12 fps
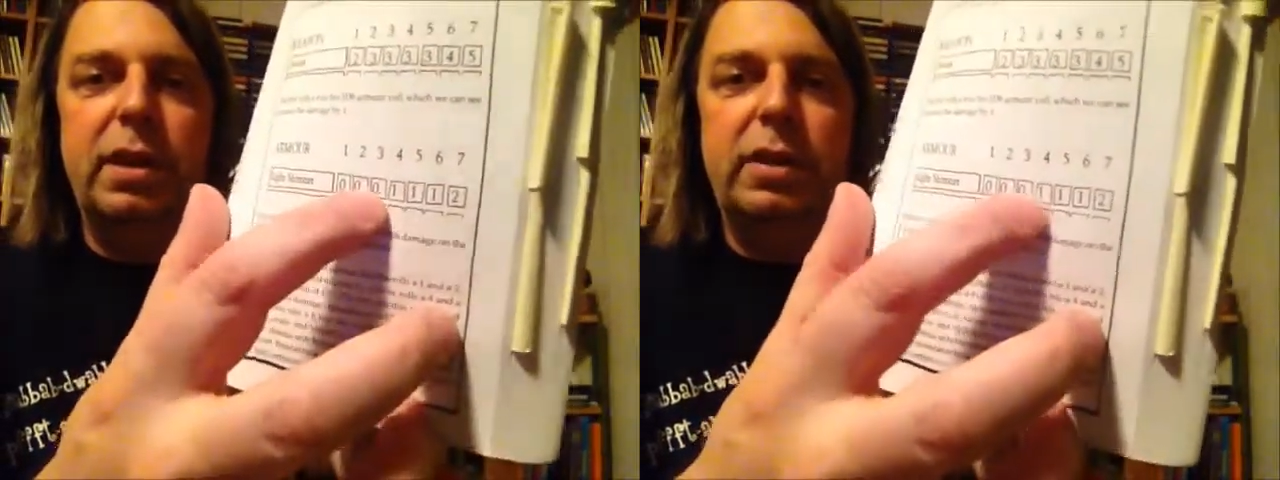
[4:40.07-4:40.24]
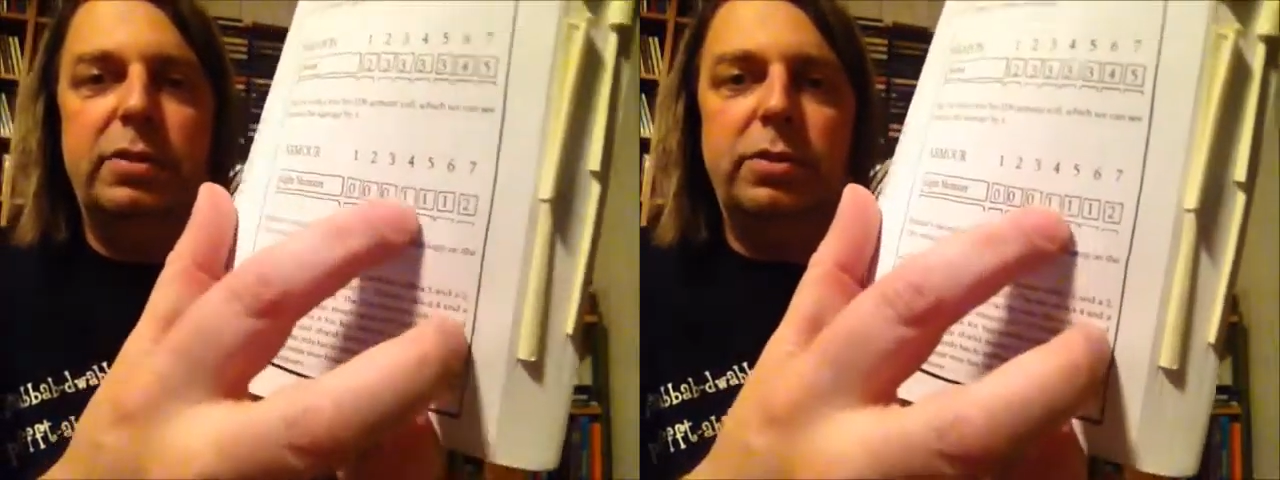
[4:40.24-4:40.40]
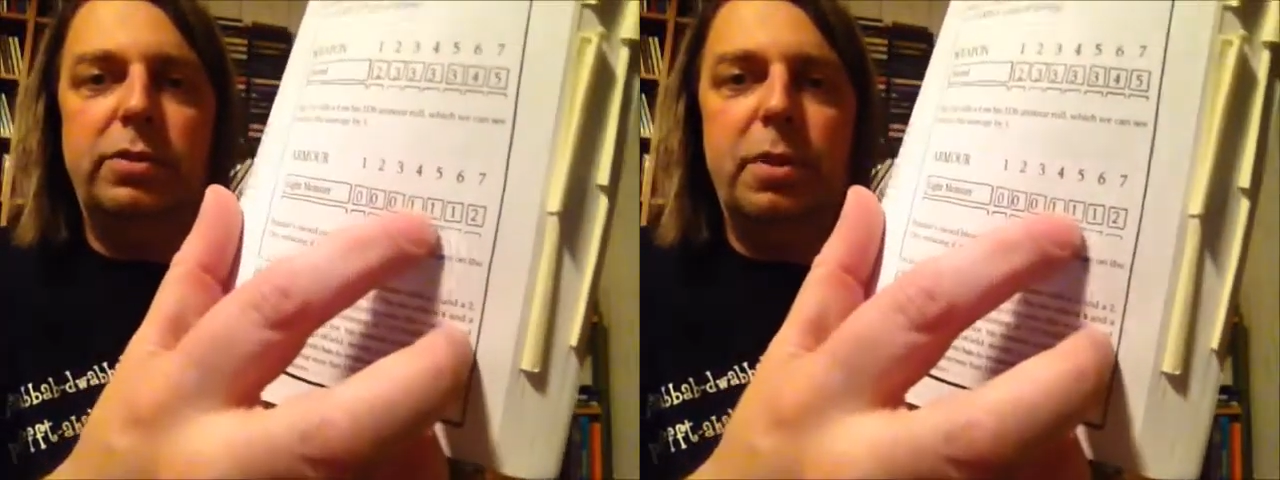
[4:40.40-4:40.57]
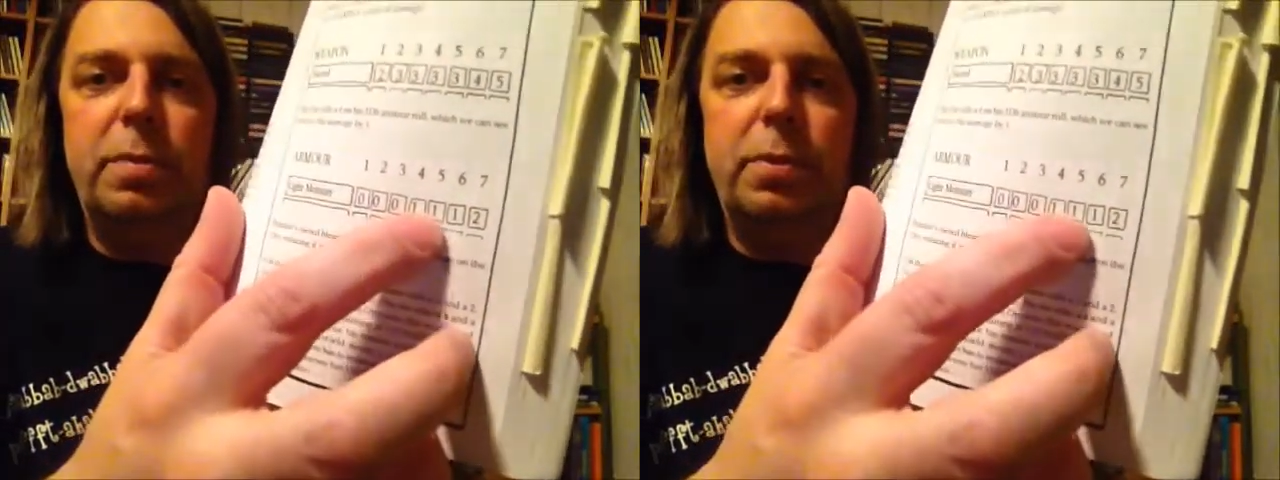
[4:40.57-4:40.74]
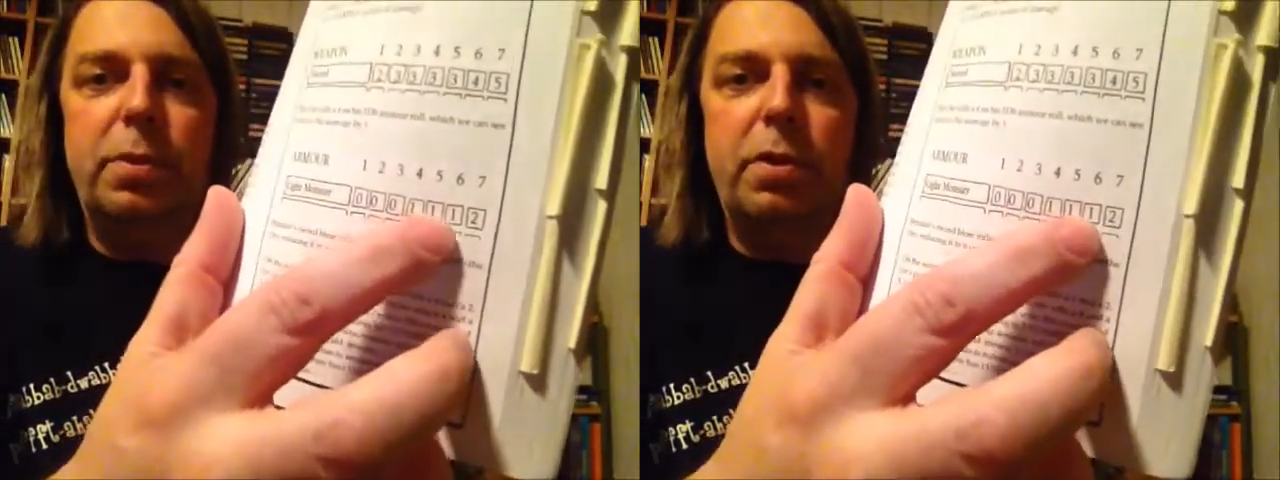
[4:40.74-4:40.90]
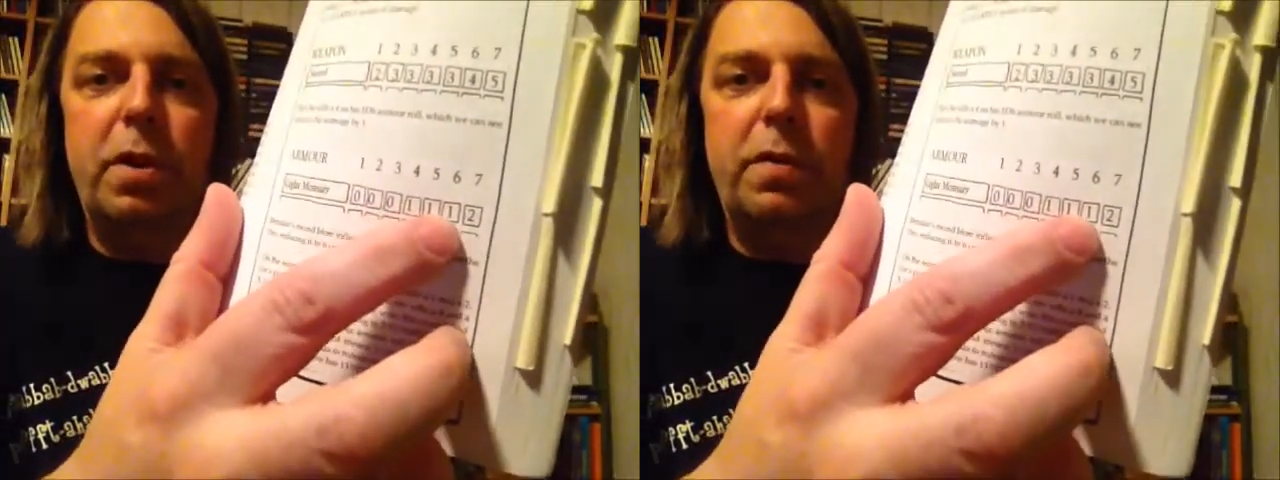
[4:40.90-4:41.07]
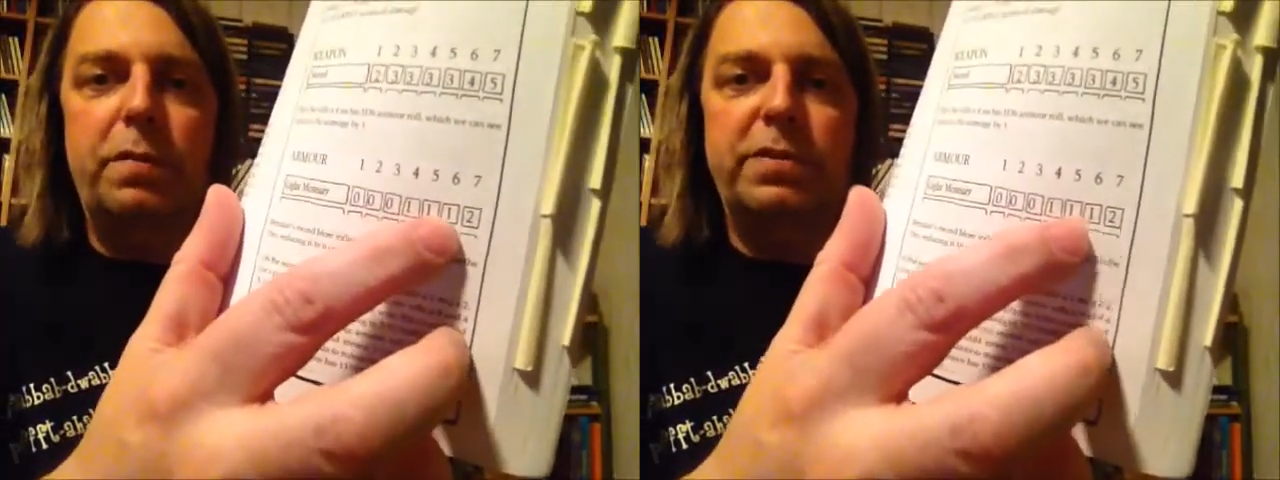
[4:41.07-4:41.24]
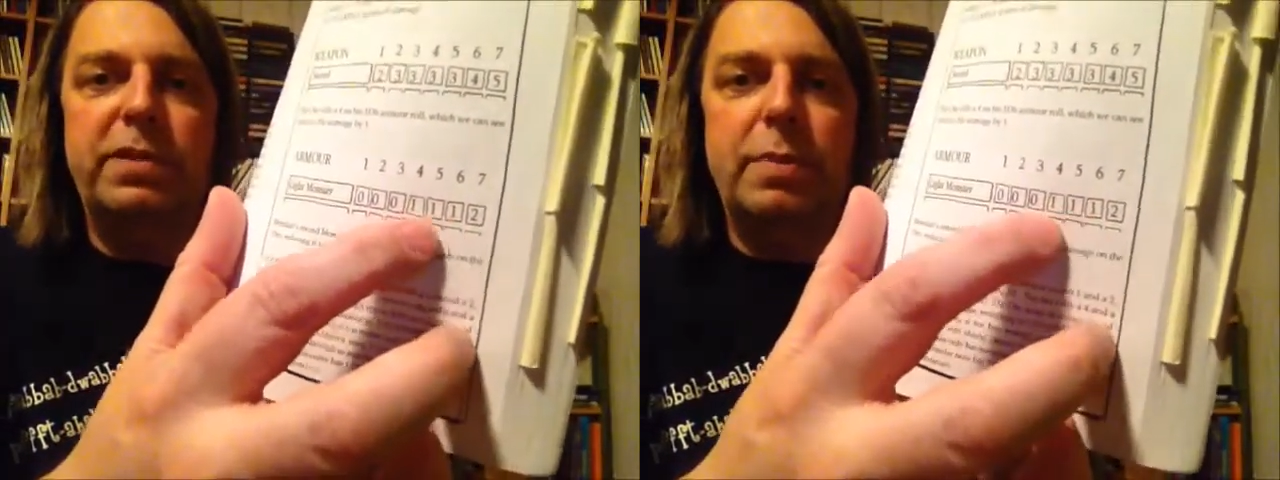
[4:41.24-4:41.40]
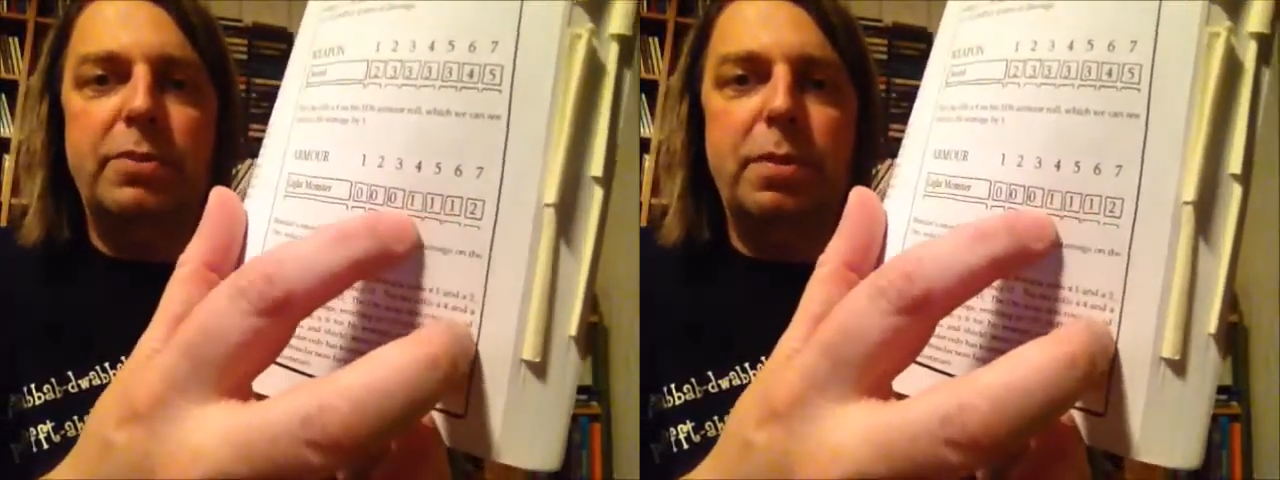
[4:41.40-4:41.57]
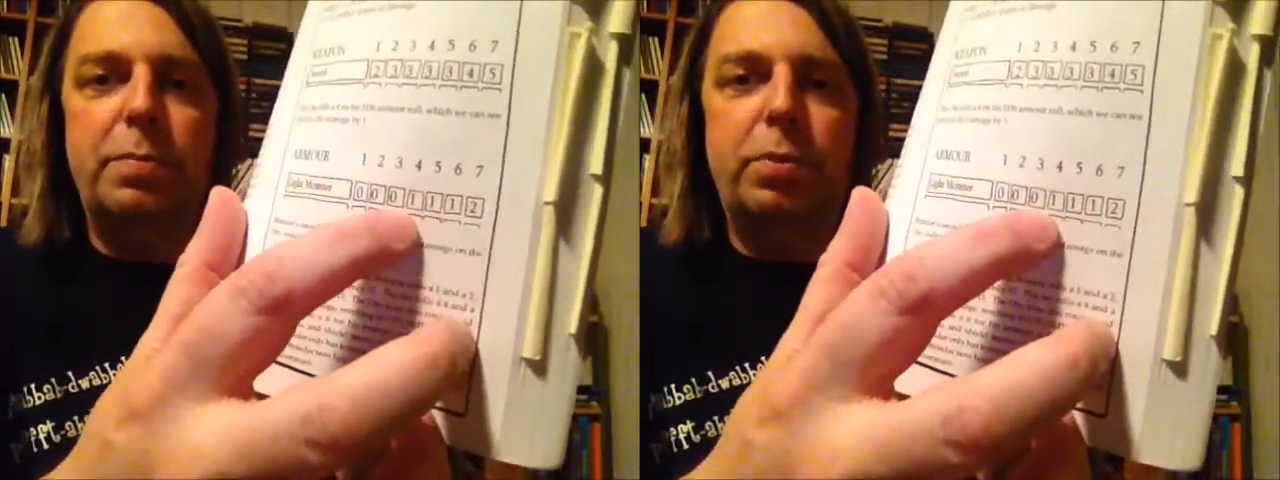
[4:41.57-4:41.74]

and the number of stamina